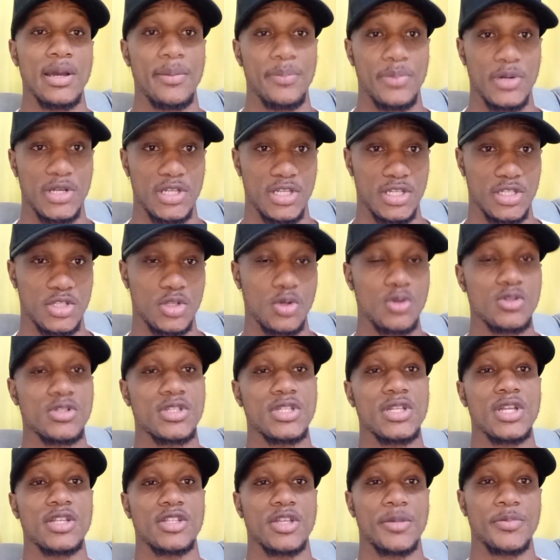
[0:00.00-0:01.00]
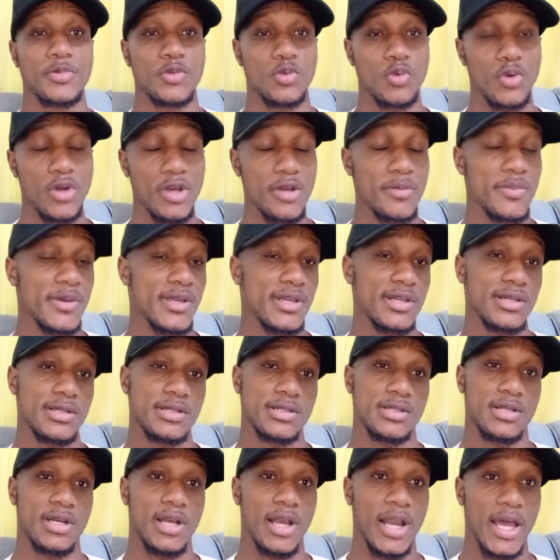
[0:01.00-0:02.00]
please consider subscribing,
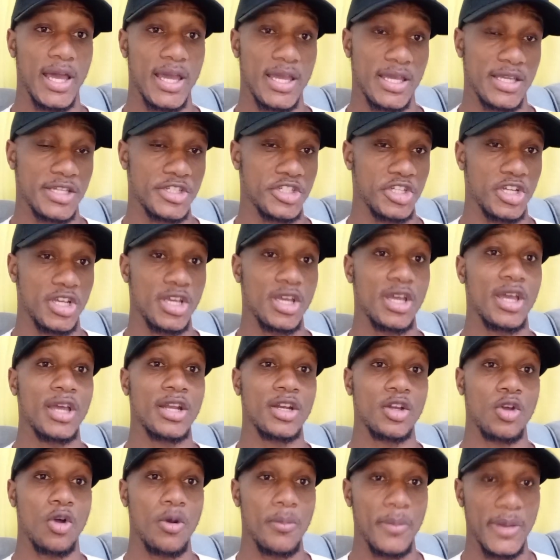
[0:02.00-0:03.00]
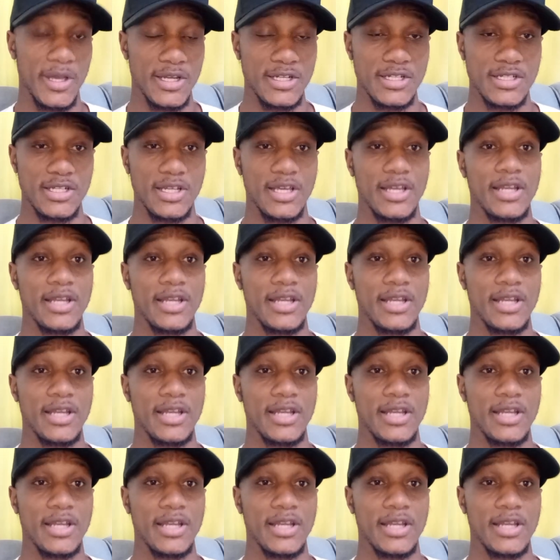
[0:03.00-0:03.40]
like, share and comment.